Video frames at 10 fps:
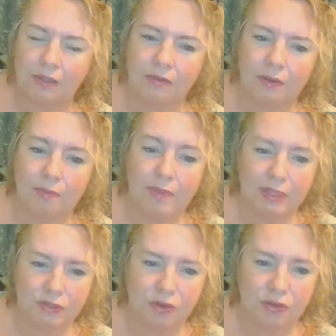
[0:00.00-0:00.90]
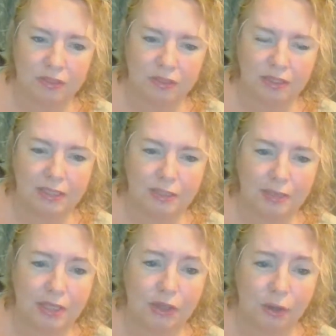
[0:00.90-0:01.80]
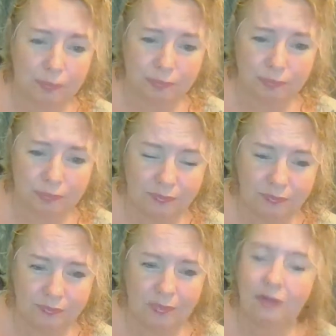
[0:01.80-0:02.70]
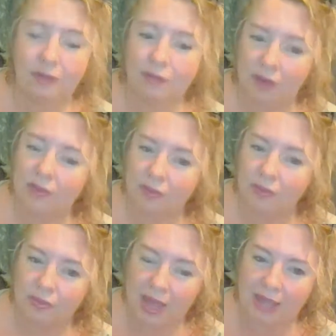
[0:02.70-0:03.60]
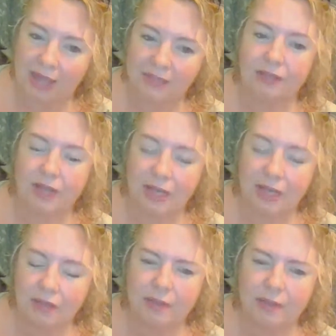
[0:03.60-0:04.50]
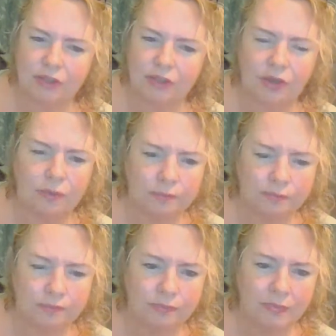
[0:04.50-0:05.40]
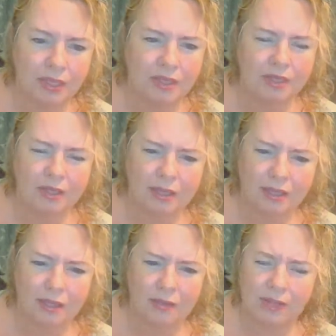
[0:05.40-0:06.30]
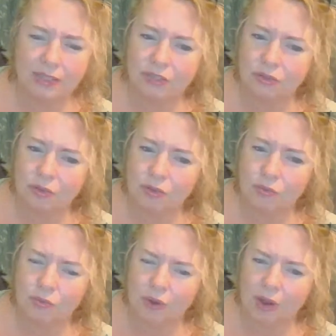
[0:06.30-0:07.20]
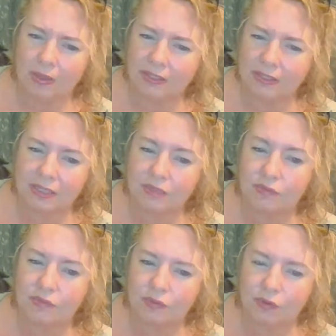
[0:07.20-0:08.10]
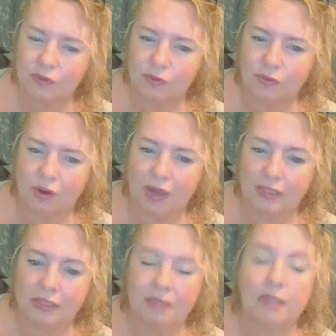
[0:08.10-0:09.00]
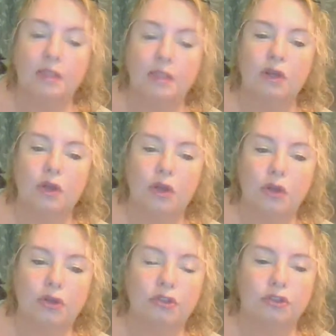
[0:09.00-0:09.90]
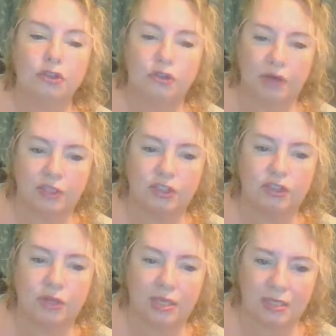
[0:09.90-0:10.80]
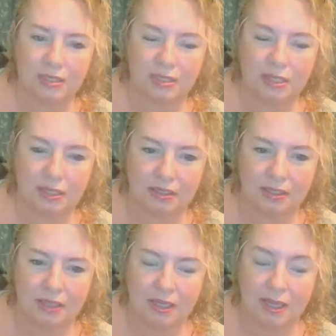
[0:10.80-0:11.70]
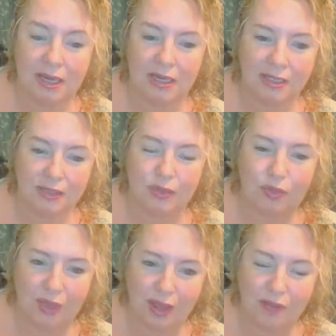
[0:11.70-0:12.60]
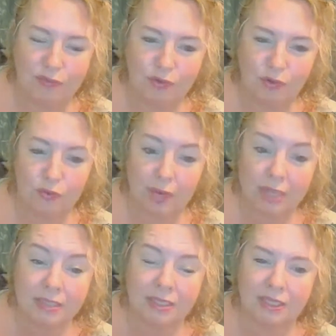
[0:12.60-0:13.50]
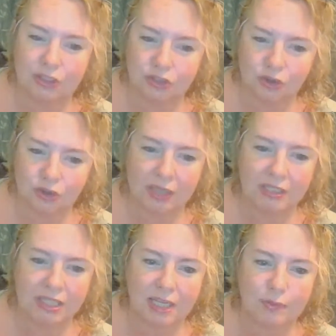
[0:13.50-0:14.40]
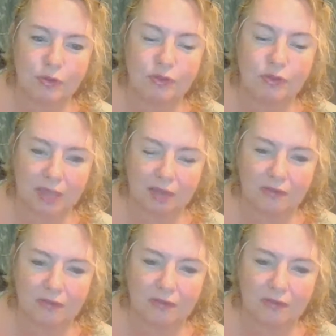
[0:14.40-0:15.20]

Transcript: Remember that song? So things that make you go, right? Anything that makes you kind of go, yeah, that's not right. It just doesn't feel right. Learn to trust your instinct. It is there for a reason. It is trying to keep you safe.